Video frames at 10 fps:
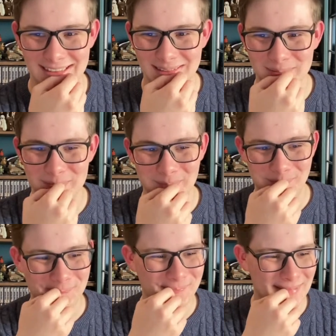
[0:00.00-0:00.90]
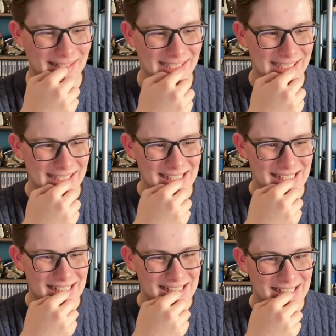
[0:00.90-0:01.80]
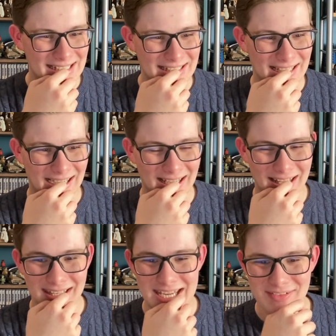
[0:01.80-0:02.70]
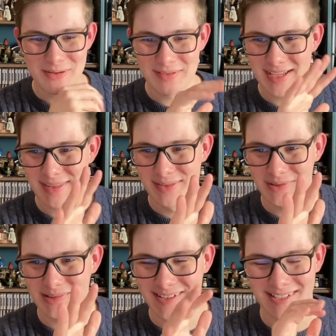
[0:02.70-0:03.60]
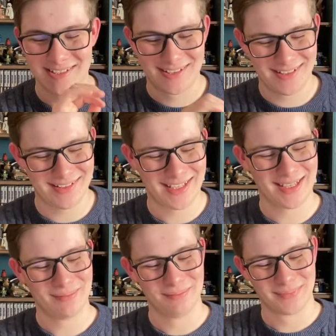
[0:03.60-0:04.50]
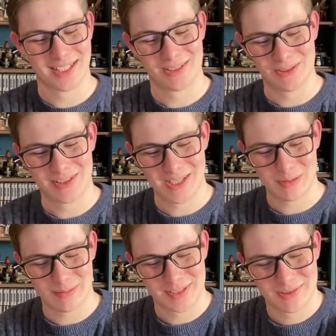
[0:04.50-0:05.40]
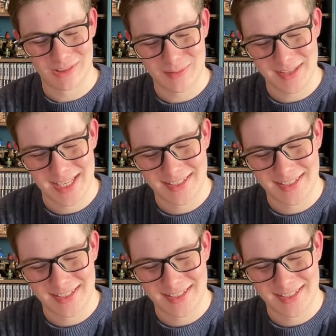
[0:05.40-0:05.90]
Um, yeah, I'll leave you with that thought as I just um, continue what I was talking about there.